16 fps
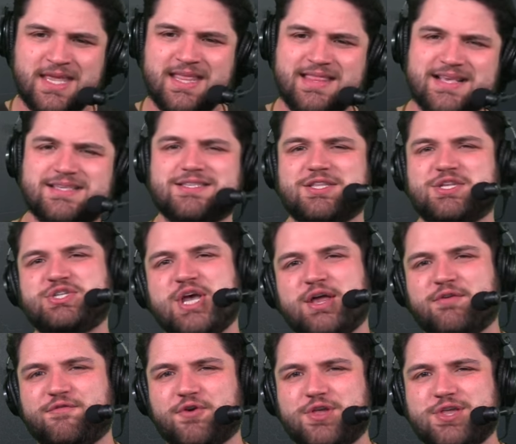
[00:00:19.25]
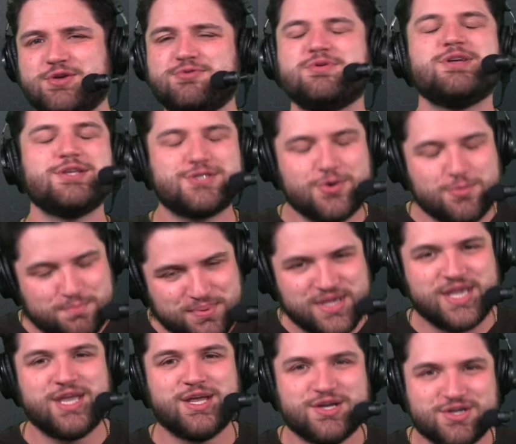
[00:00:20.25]
this is the channel for you, so
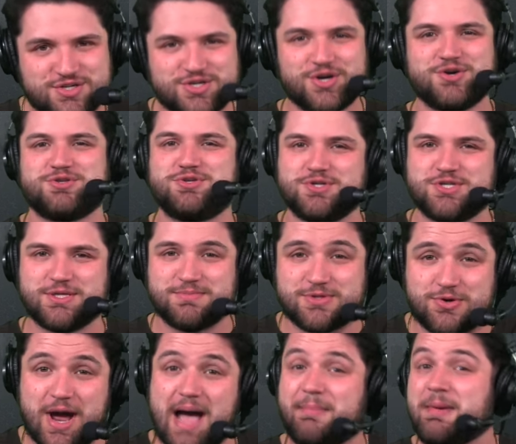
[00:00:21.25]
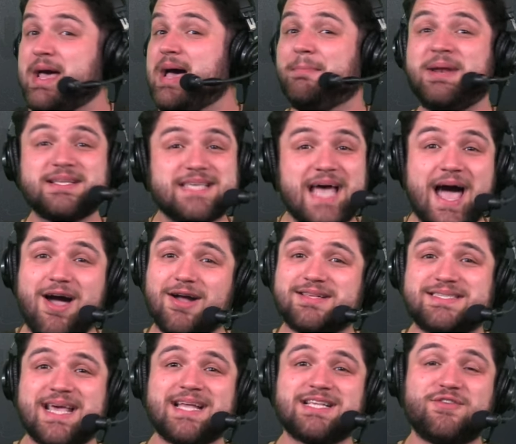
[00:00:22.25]
be sure to subscribe. But a diehard
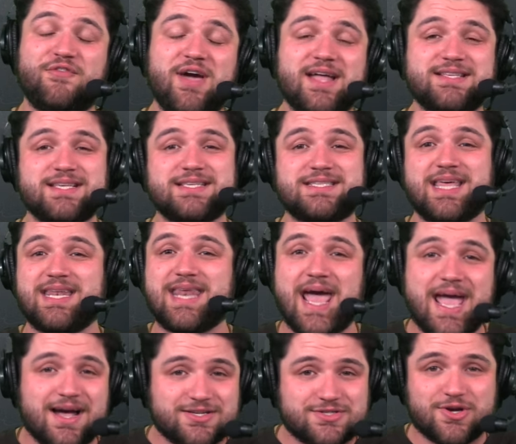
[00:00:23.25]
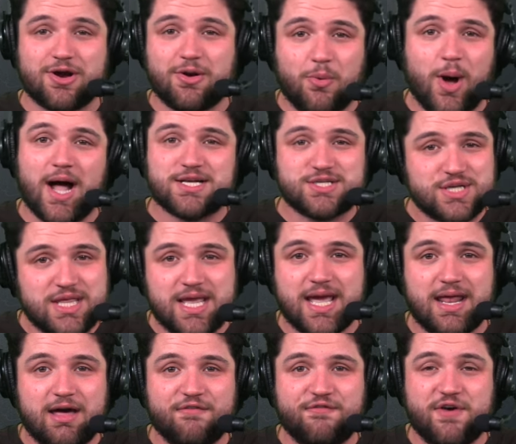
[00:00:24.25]
Saints fan since the day I started watching the
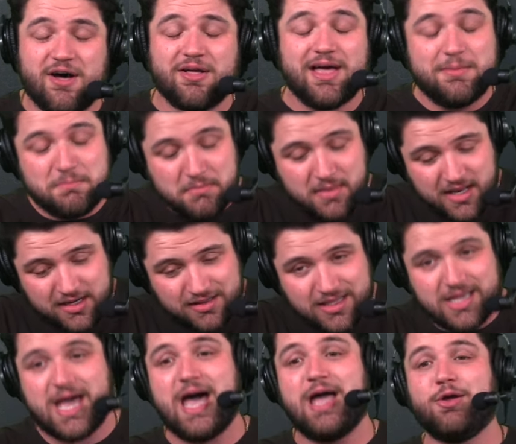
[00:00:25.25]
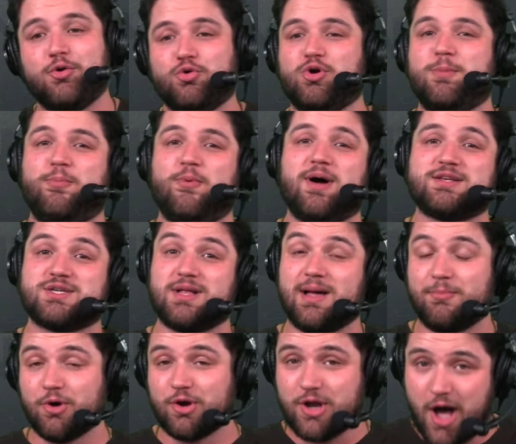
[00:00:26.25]
NFL, admittedly, I grew up watching a
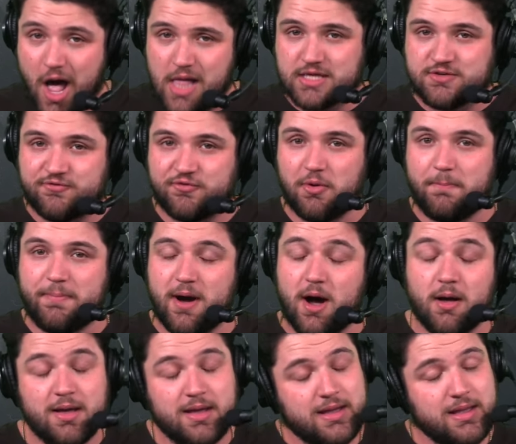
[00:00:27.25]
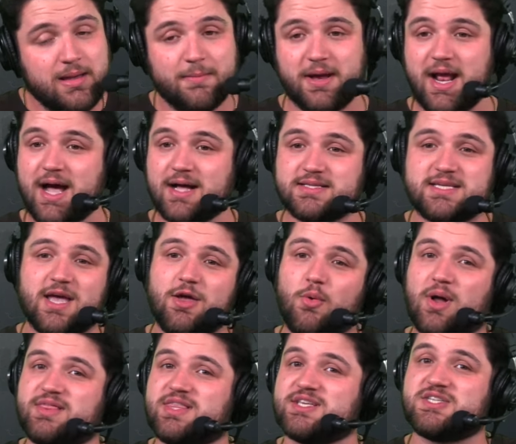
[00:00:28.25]
lot more college football. But hey, I'll tell you
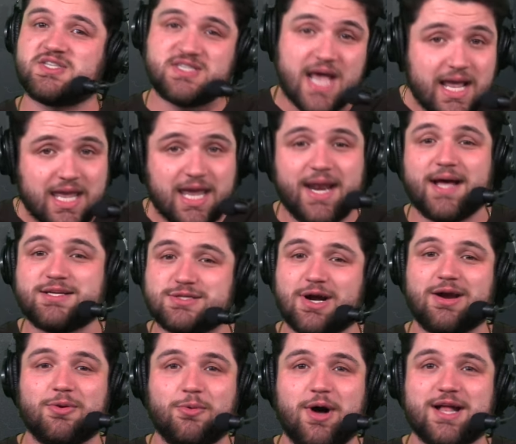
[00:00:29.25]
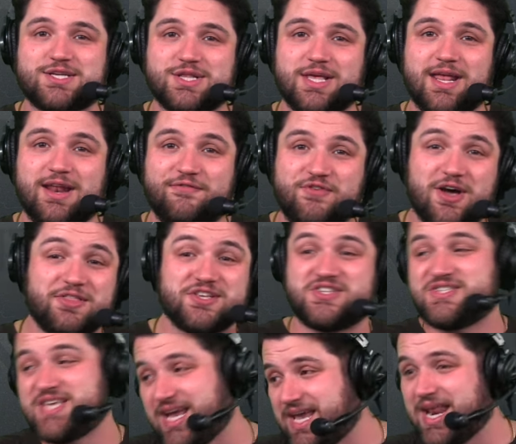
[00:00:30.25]
what, the second I started watching the NFL, the
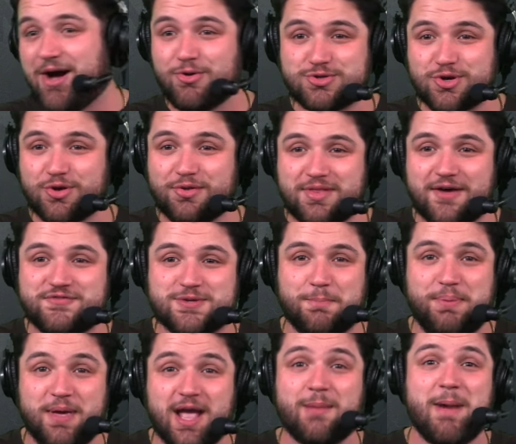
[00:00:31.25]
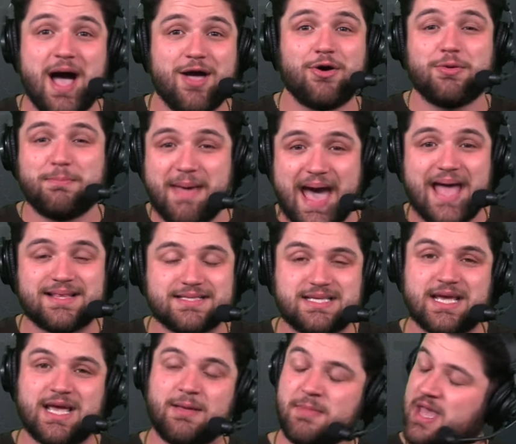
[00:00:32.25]
second I was old enough to pick my own Madden
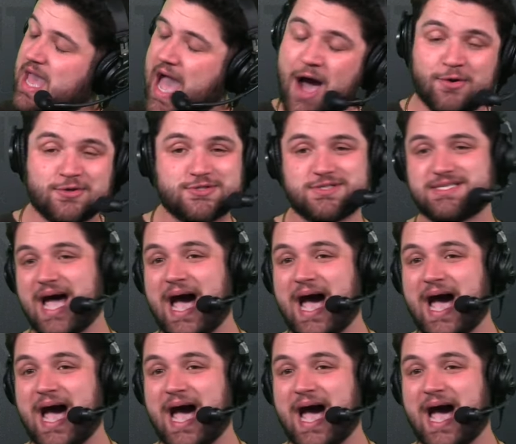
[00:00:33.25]
team, I was